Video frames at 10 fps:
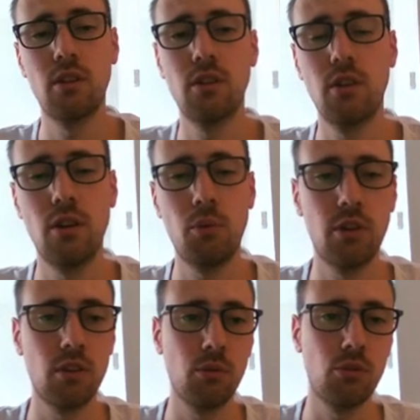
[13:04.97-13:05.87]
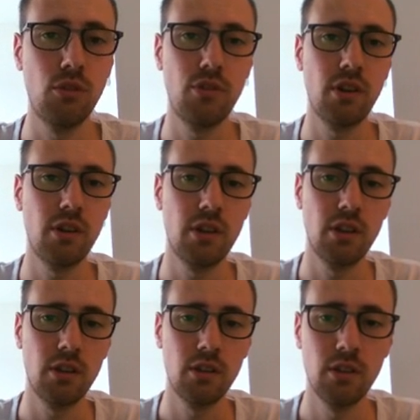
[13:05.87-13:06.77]
when it comes to defending the
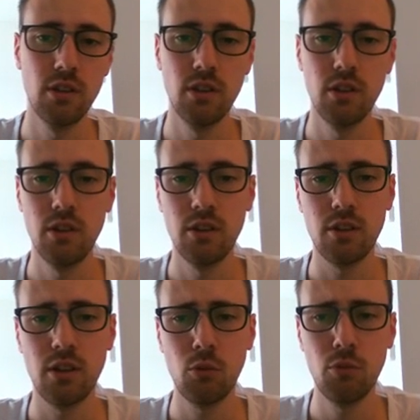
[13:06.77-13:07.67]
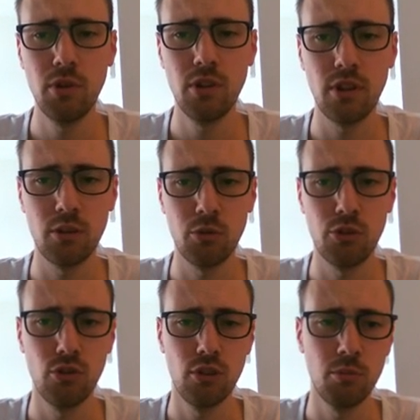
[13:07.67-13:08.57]
king. But that would have been a nice opportunity,